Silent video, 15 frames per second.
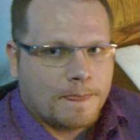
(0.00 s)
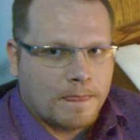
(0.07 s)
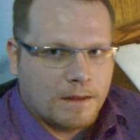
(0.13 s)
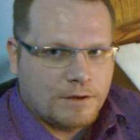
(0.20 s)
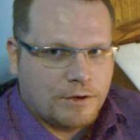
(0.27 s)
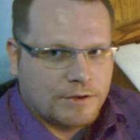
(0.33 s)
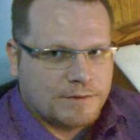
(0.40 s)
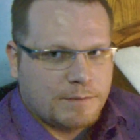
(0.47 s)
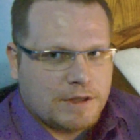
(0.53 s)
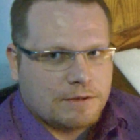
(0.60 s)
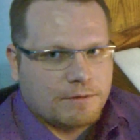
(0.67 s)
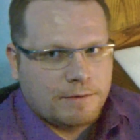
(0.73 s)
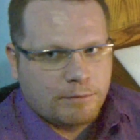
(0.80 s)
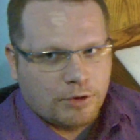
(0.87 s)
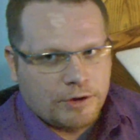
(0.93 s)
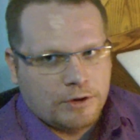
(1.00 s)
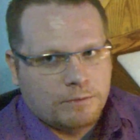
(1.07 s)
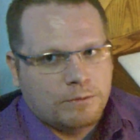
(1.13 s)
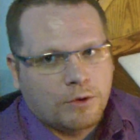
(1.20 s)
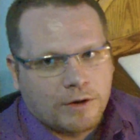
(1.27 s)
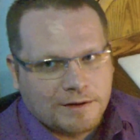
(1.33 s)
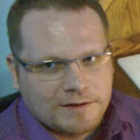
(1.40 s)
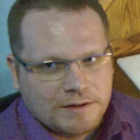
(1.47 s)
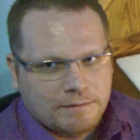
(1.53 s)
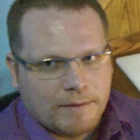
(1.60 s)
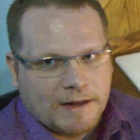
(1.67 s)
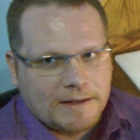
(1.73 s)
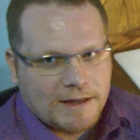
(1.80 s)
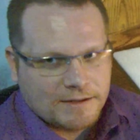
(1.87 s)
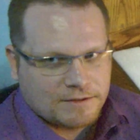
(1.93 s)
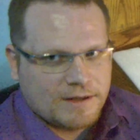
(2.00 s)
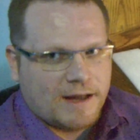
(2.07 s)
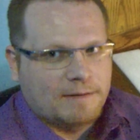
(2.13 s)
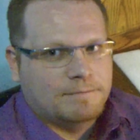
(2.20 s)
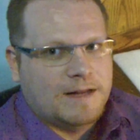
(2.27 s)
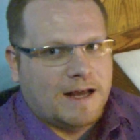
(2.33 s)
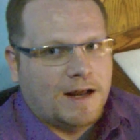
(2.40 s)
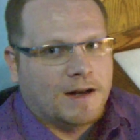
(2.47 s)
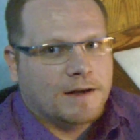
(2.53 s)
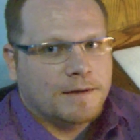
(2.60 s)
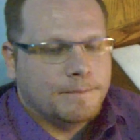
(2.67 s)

USB 3.0 ports in my desktop dock.